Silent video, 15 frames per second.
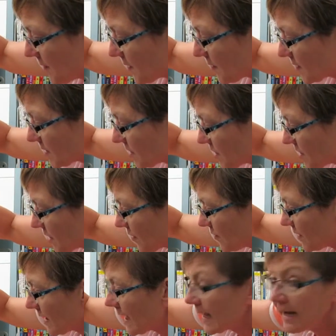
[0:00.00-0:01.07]
out and shout,
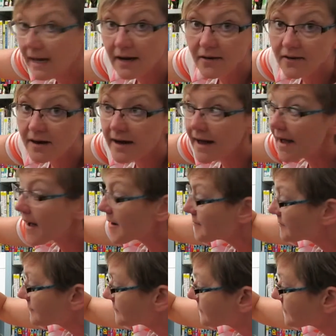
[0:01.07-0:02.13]
"Here I am!"